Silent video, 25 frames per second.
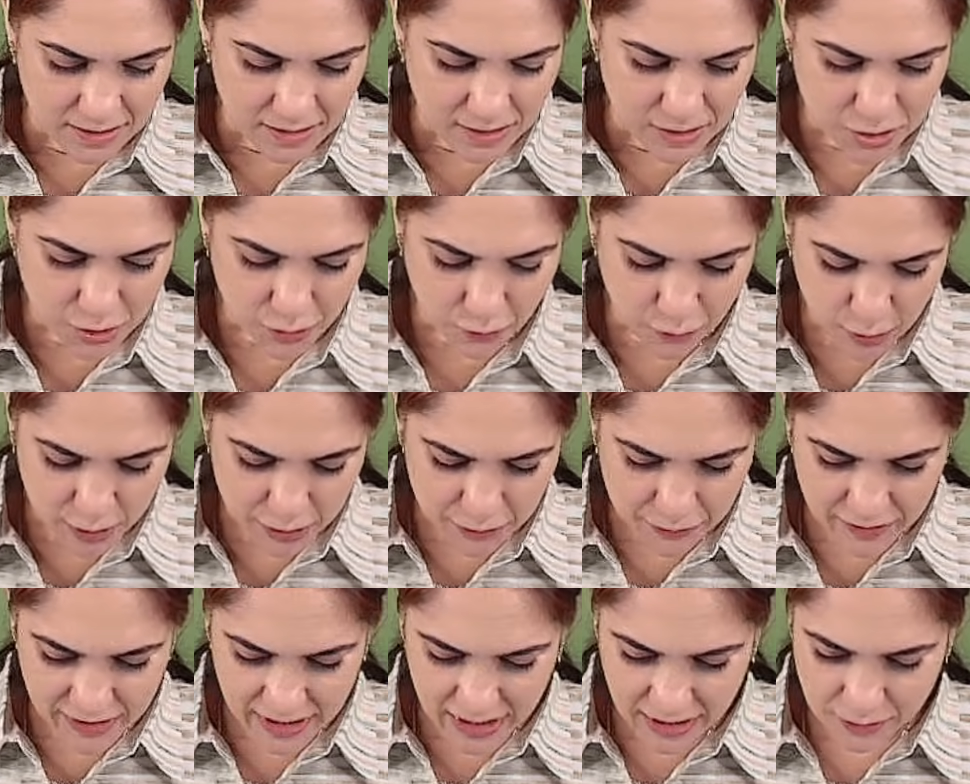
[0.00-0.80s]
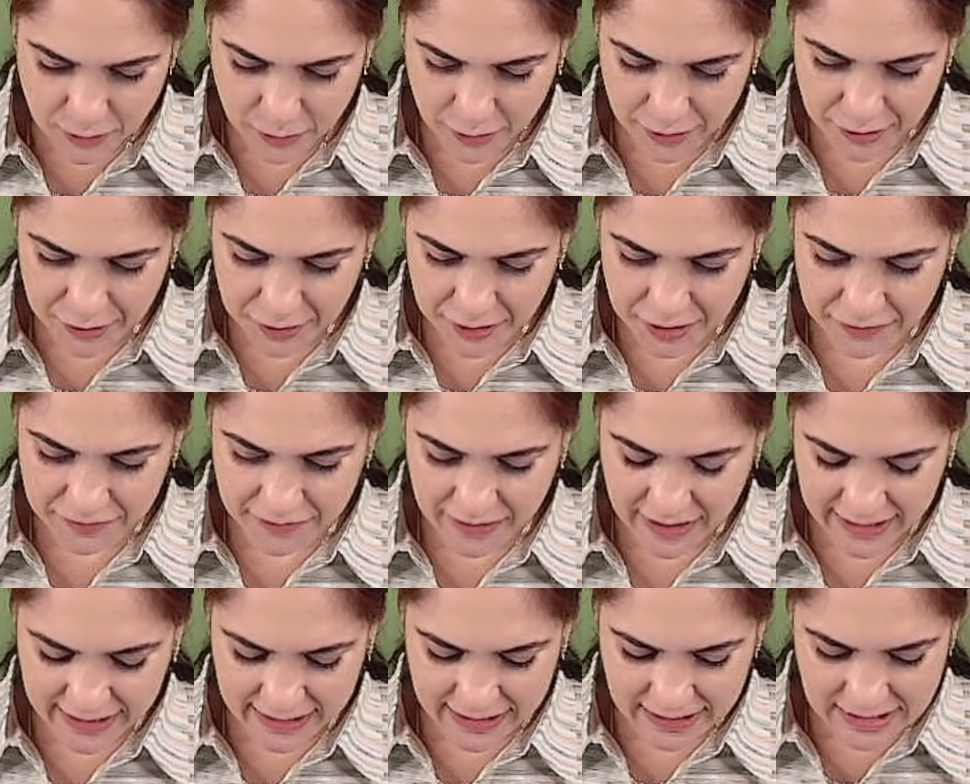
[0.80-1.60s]
So what we are going to
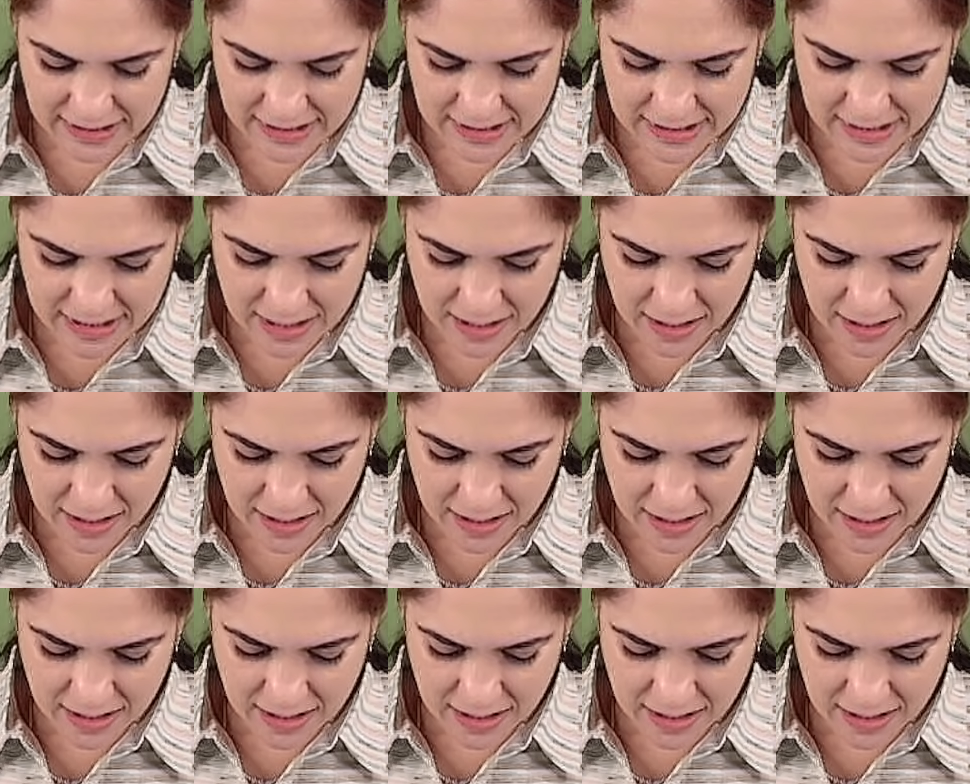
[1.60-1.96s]
revise